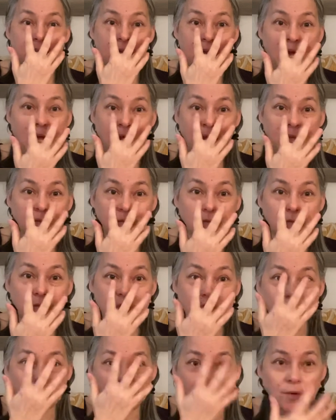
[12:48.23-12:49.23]
eyes are
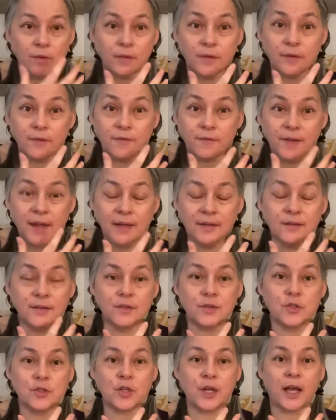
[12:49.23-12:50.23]
shut or the face
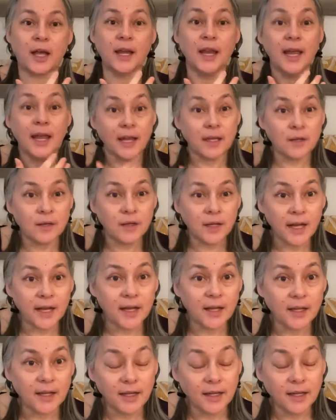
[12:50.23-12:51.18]
is shut. And you're like,